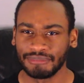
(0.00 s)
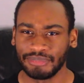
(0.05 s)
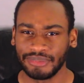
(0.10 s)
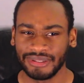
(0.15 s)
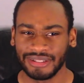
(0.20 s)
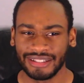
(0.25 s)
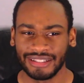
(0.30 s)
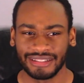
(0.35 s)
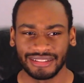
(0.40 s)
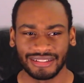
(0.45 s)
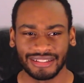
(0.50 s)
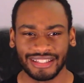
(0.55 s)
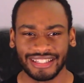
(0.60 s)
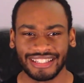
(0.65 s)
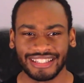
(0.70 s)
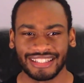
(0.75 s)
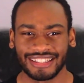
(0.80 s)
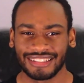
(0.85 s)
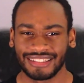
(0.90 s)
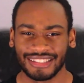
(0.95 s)
but
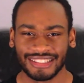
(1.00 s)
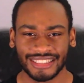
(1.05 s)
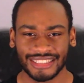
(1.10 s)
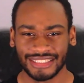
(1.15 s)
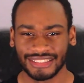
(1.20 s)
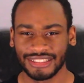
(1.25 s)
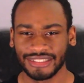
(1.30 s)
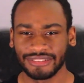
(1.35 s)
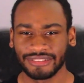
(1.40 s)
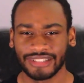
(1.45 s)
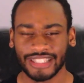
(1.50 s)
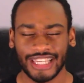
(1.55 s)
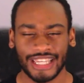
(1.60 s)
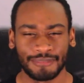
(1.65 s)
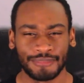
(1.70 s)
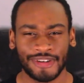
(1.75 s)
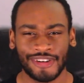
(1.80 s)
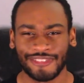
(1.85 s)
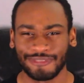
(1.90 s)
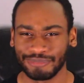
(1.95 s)
like it still
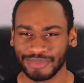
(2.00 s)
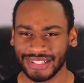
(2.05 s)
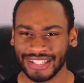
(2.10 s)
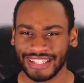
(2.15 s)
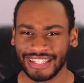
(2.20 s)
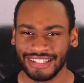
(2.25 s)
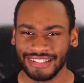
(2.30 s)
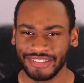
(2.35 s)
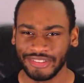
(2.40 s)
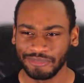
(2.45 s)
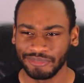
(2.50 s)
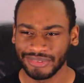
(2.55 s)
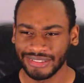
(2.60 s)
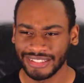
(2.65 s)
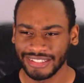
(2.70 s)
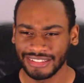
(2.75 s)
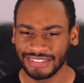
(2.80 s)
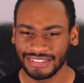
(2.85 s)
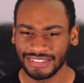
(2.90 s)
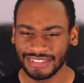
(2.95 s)
came off bland in
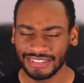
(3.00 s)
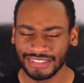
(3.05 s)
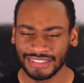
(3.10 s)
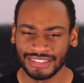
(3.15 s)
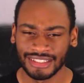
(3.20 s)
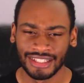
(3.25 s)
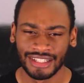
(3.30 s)
places.